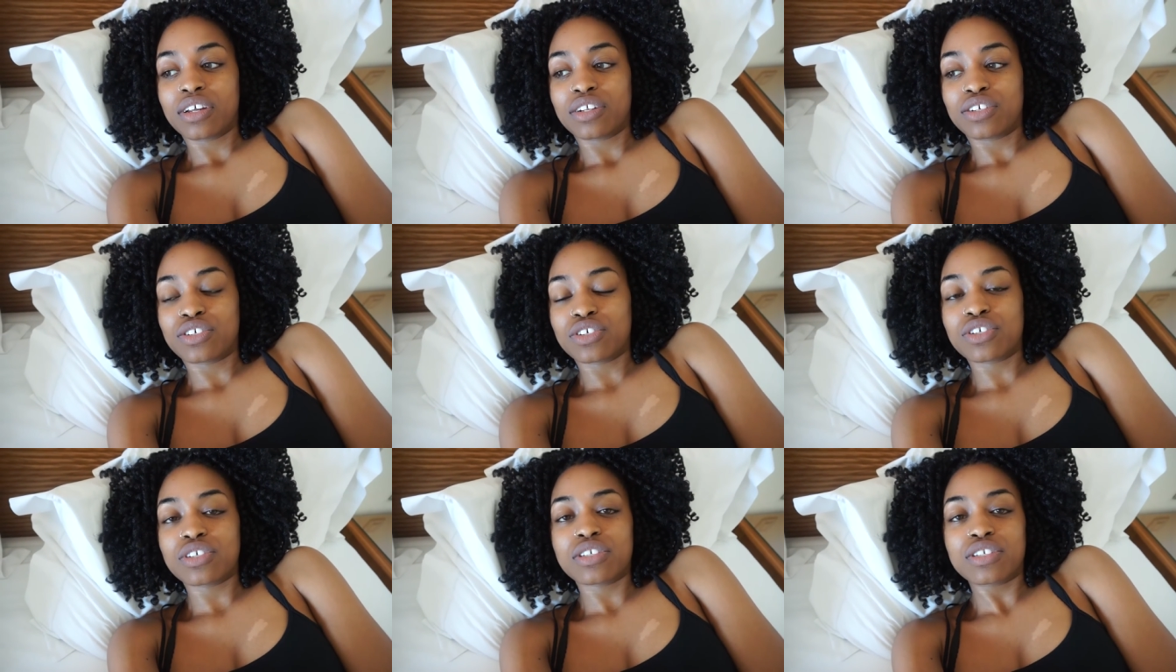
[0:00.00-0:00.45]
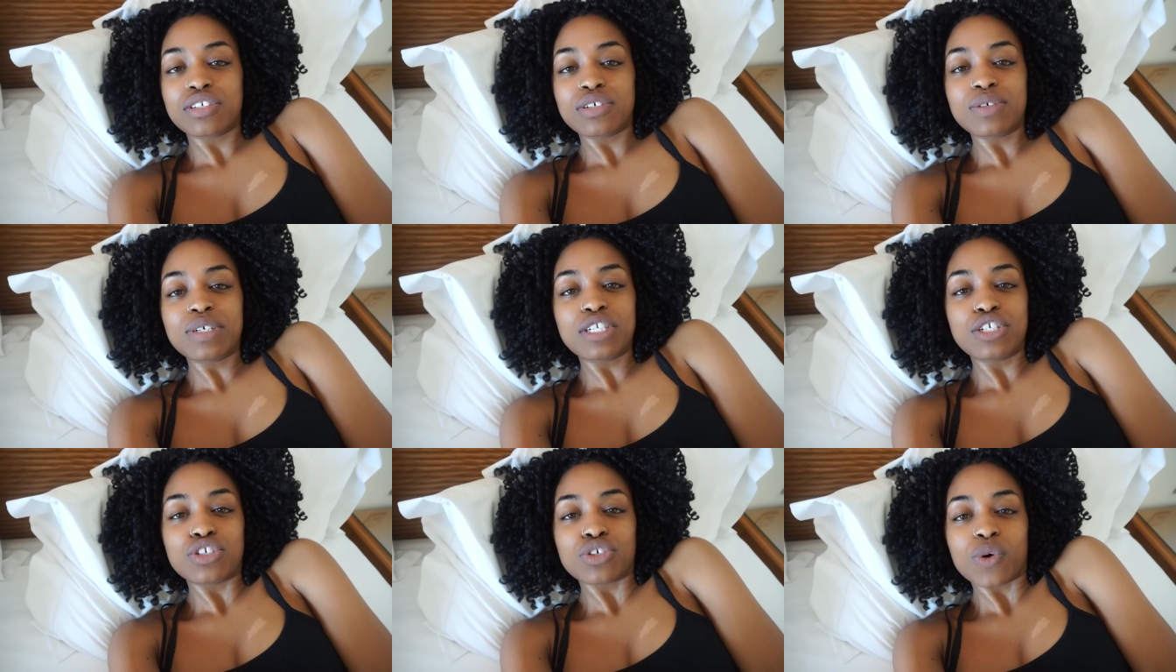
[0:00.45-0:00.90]
just
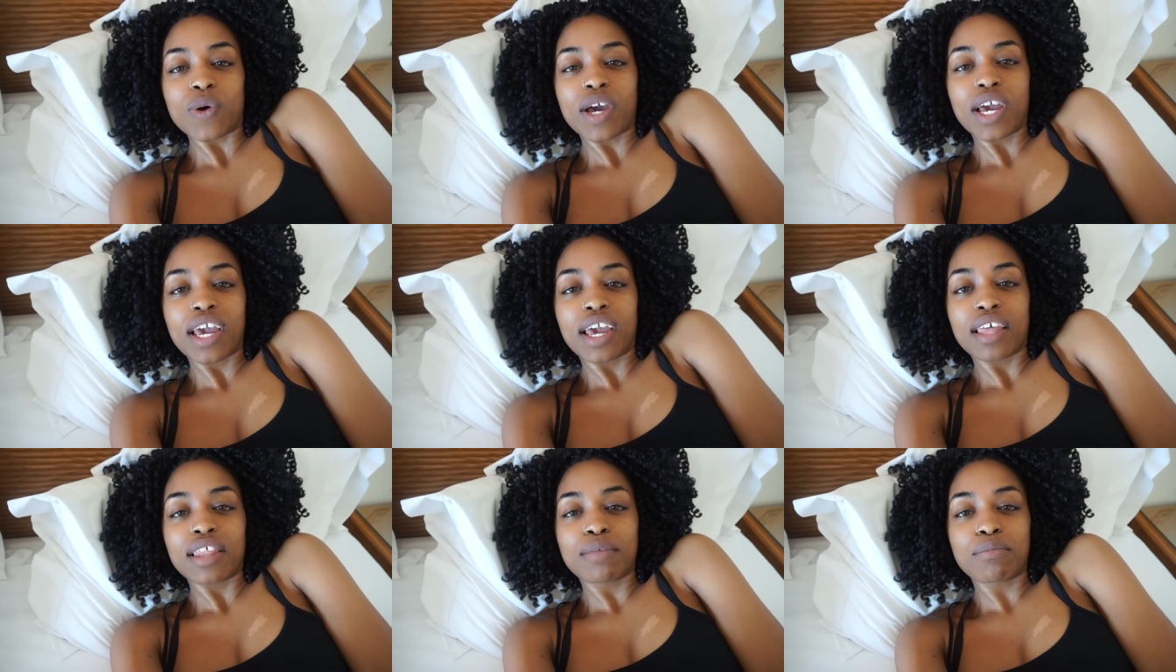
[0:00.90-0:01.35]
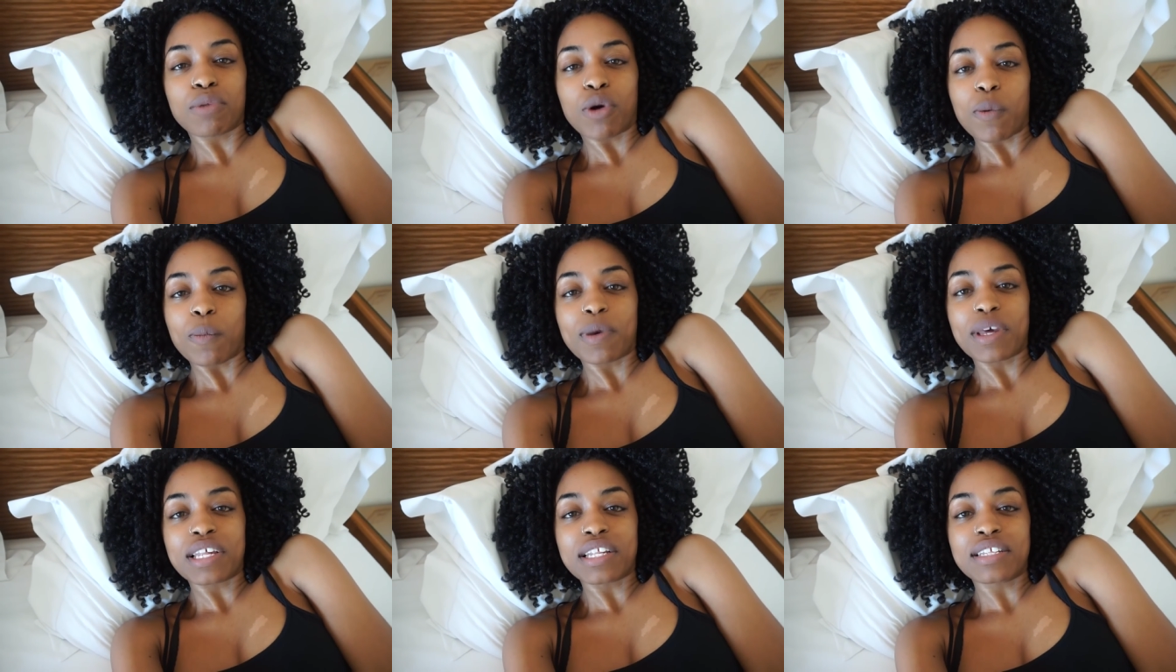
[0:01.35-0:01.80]
to enjoy the
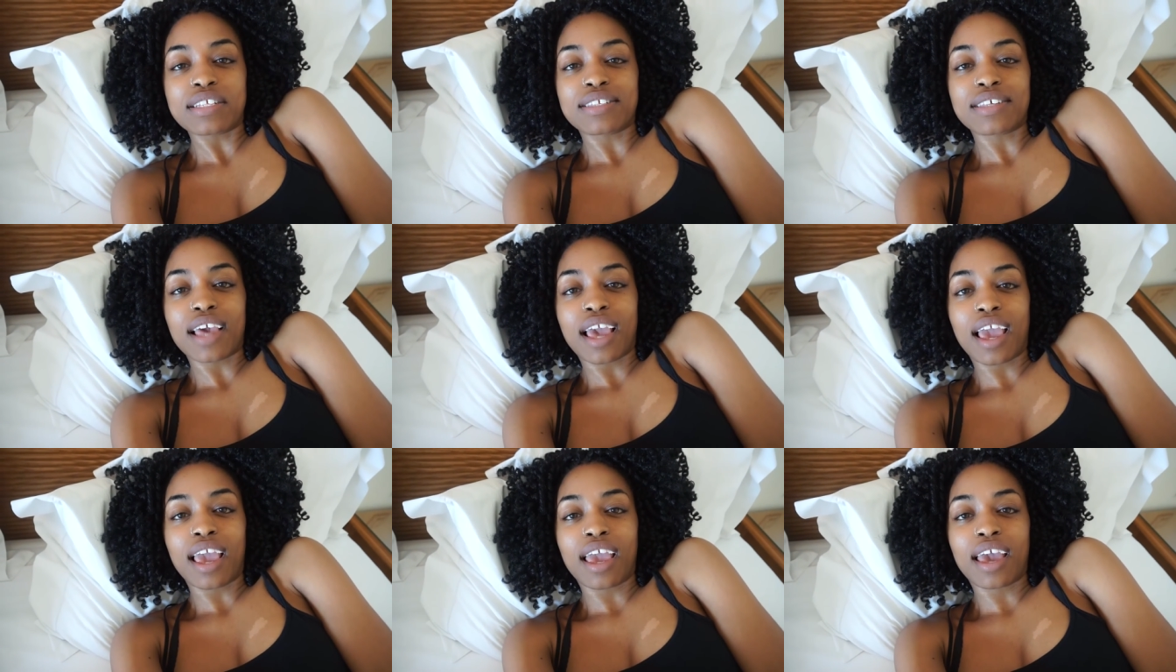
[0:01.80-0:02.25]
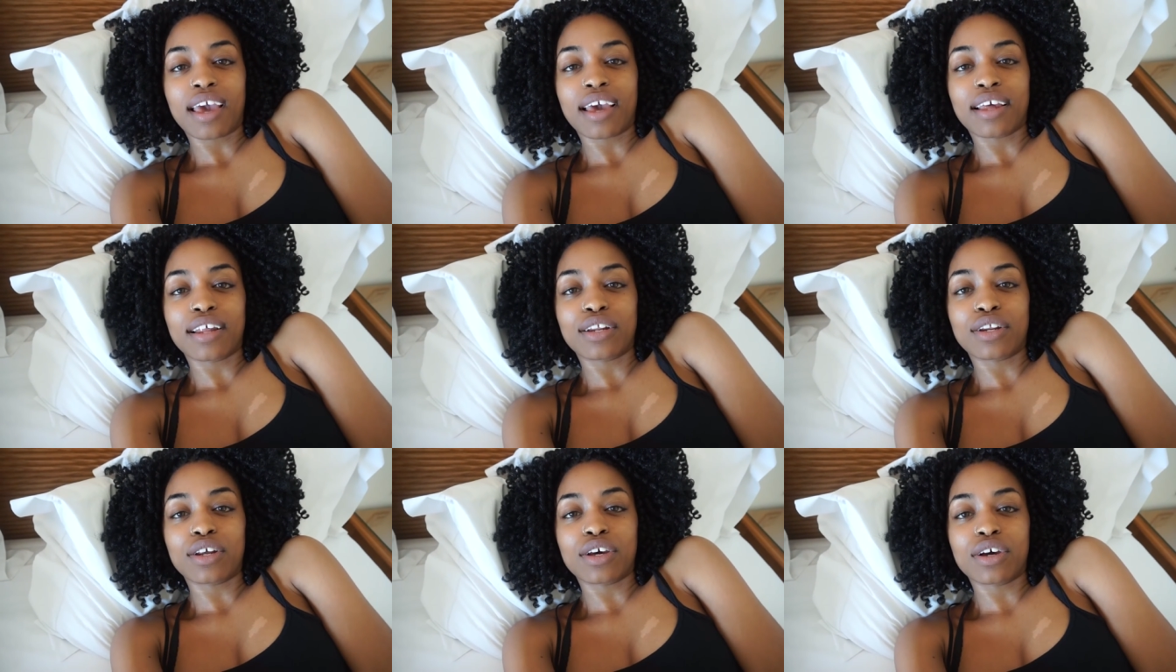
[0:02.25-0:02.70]
moments,
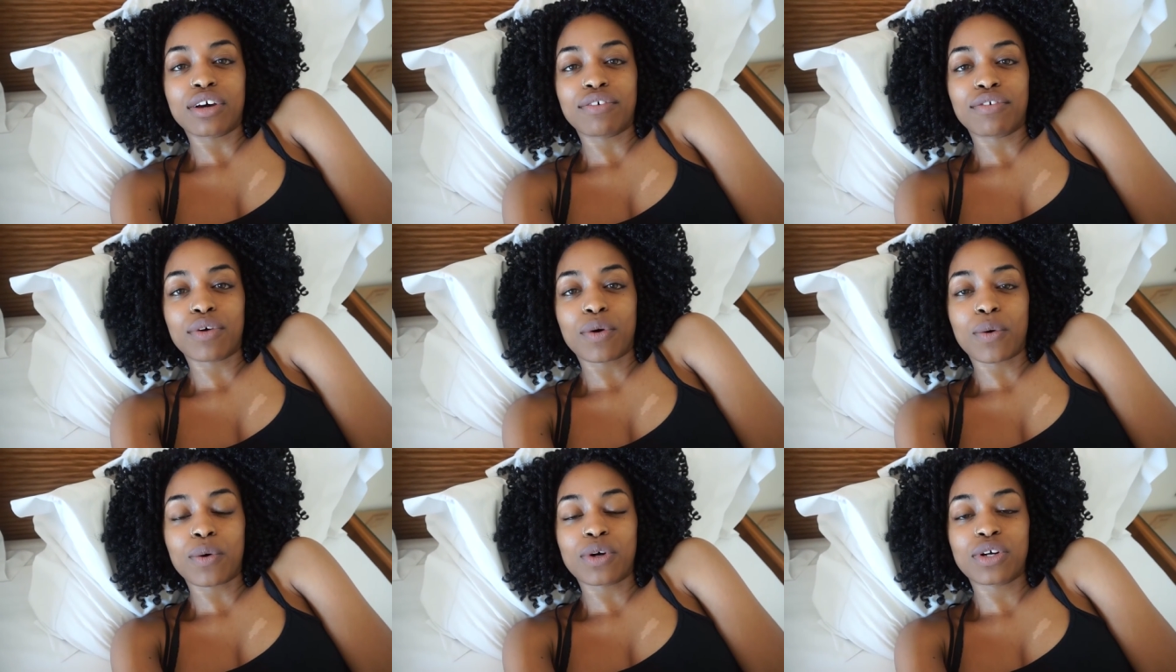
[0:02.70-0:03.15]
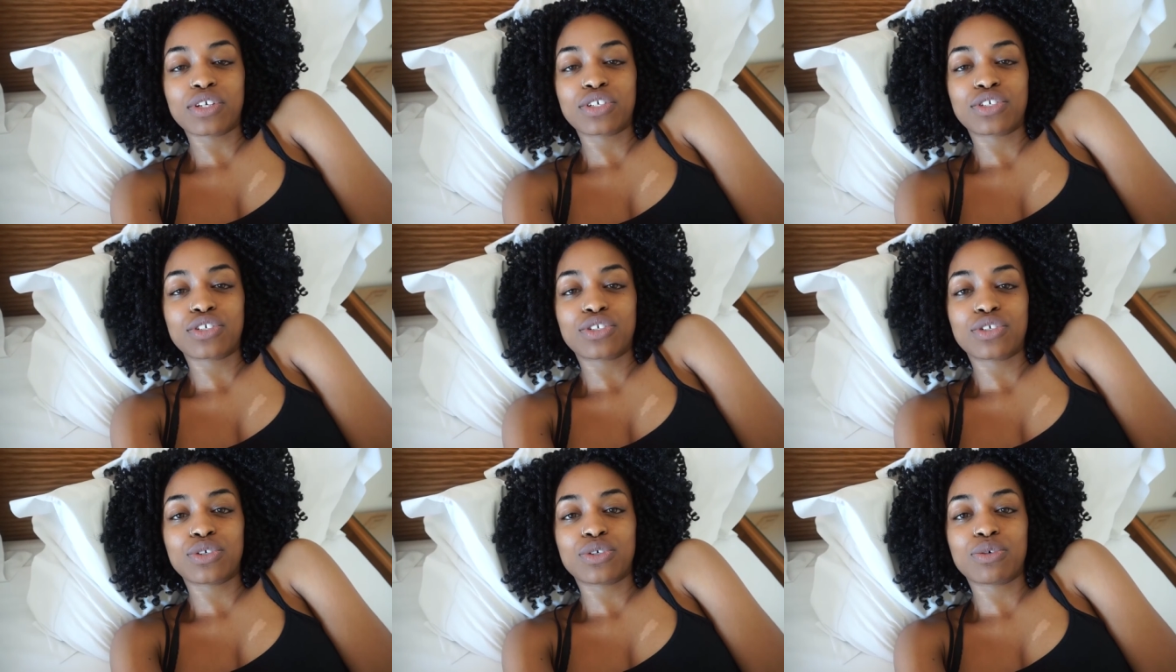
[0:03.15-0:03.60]
and of
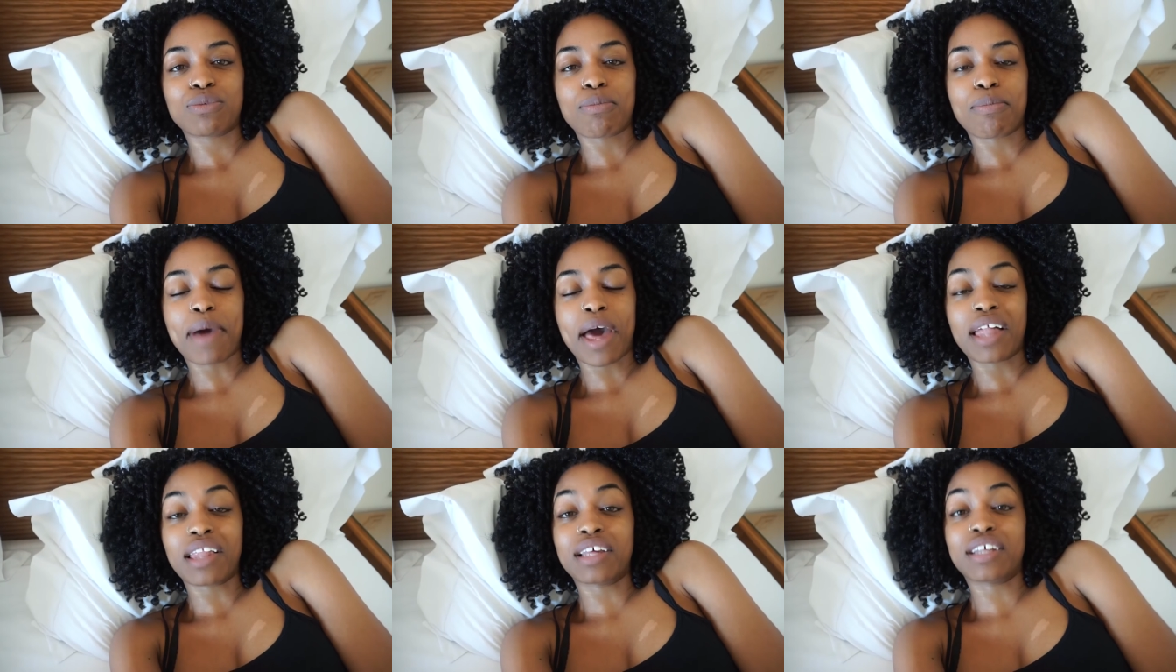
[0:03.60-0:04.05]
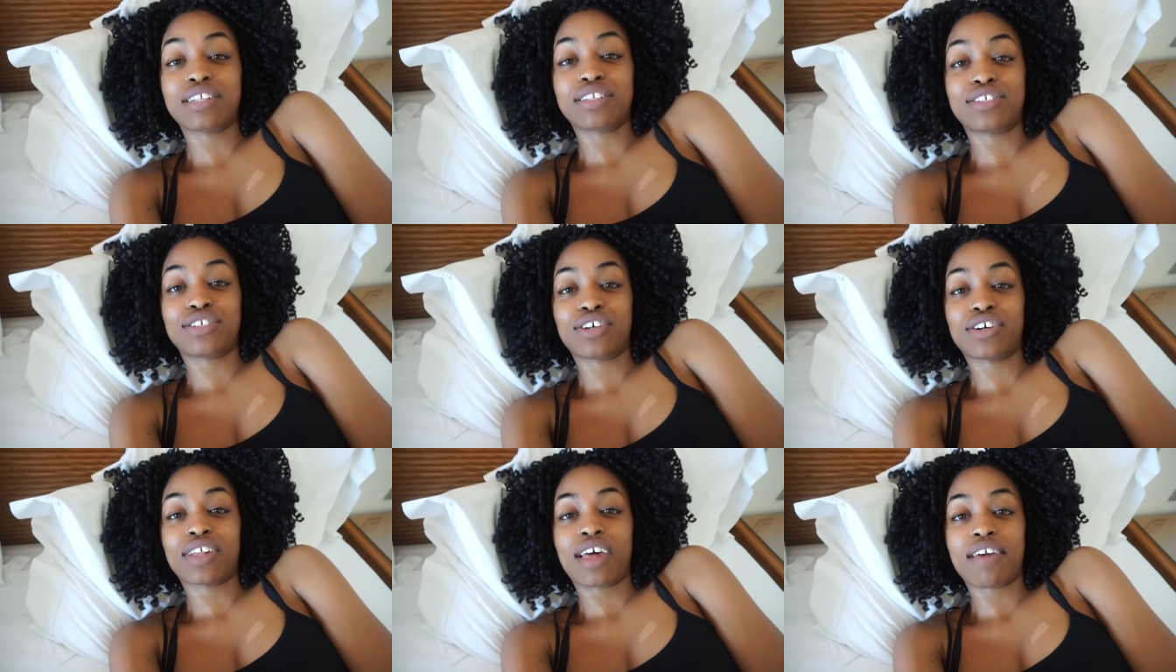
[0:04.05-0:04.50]
course to
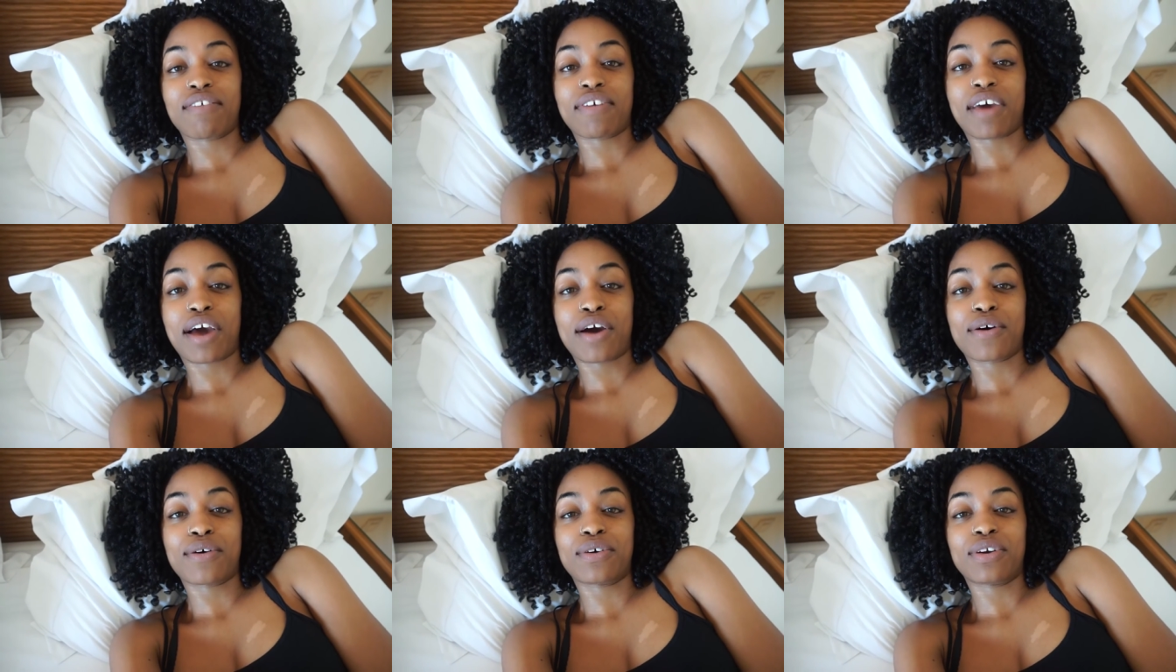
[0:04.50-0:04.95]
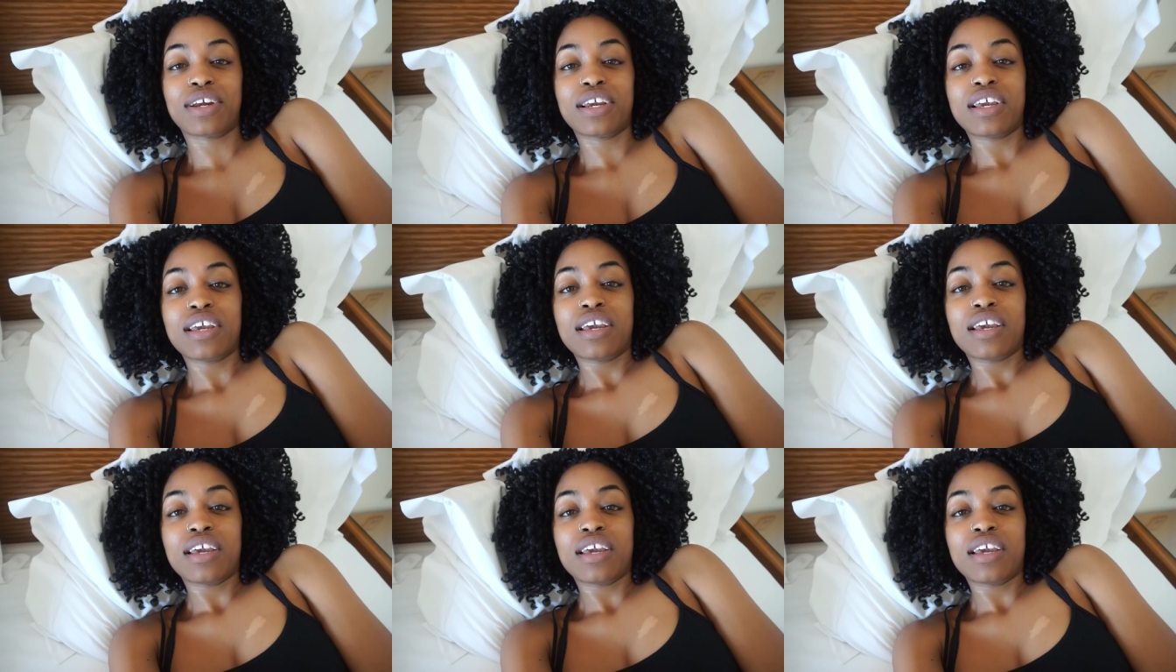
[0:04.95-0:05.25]
balance your life out